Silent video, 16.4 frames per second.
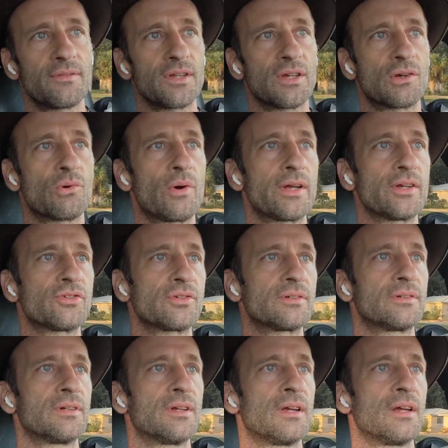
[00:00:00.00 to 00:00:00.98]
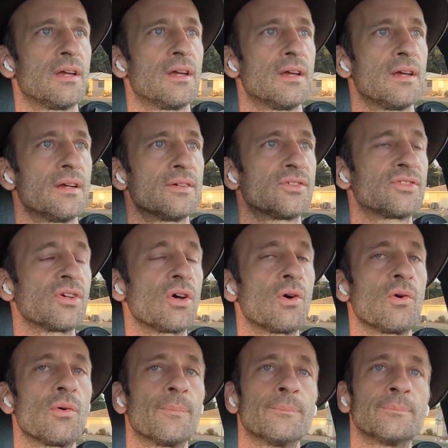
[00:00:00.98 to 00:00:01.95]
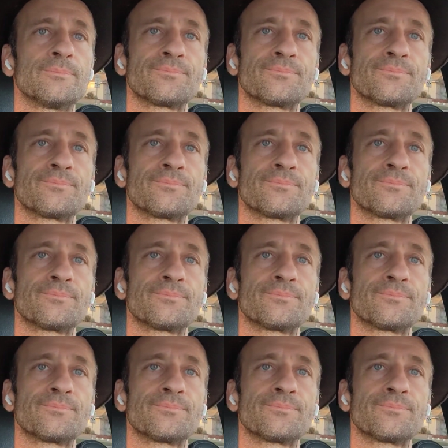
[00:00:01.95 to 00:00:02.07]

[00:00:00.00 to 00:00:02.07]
equation. So